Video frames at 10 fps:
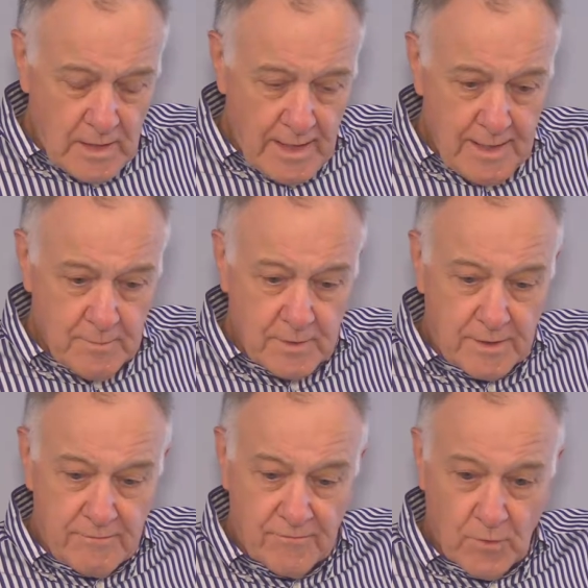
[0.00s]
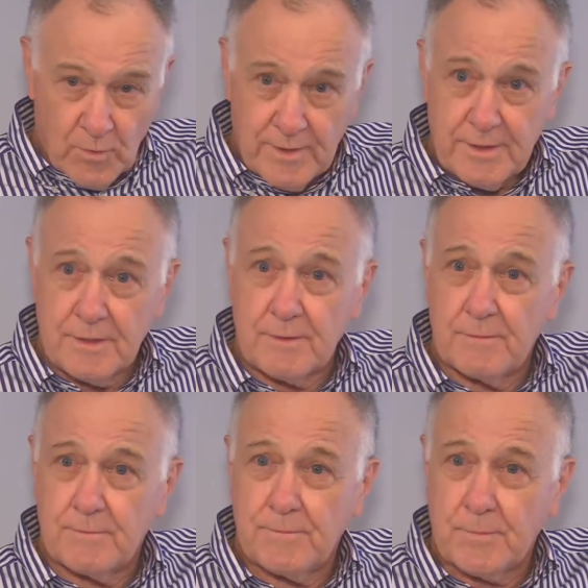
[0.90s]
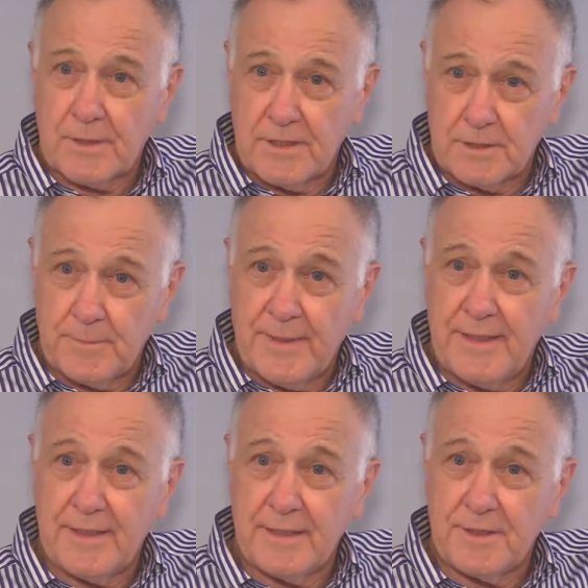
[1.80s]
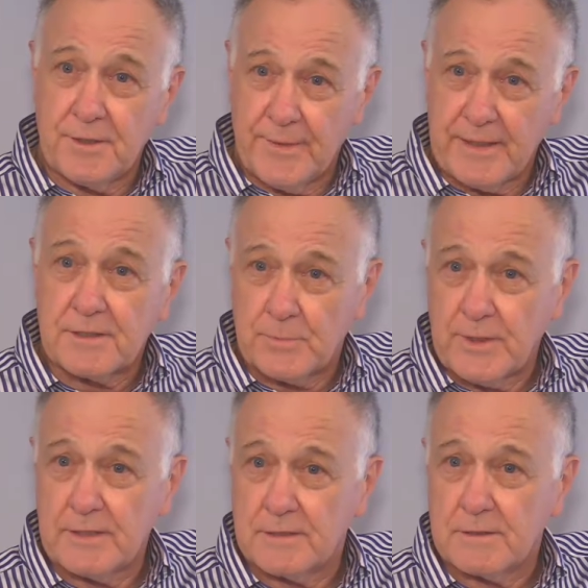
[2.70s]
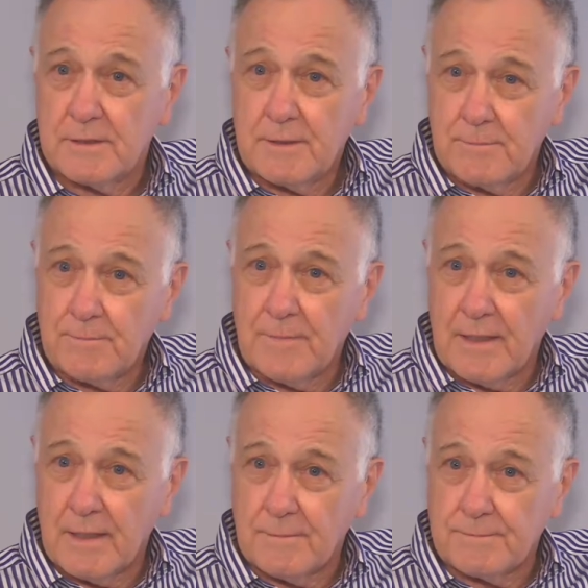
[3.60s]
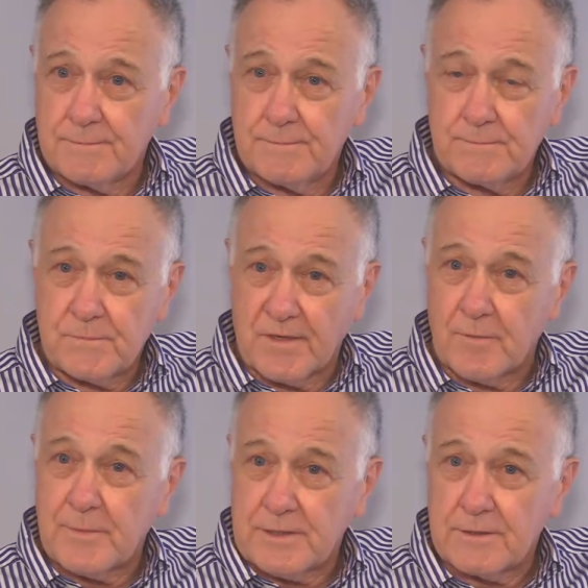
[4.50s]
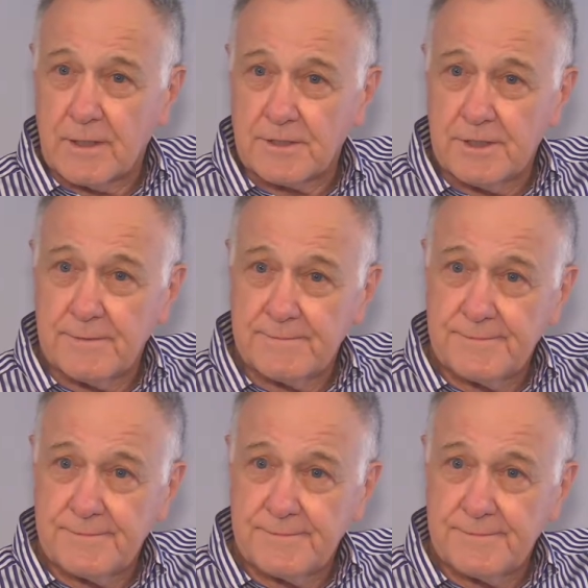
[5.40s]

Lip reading: I am looking forward to participating in the Eureka Springs government structure.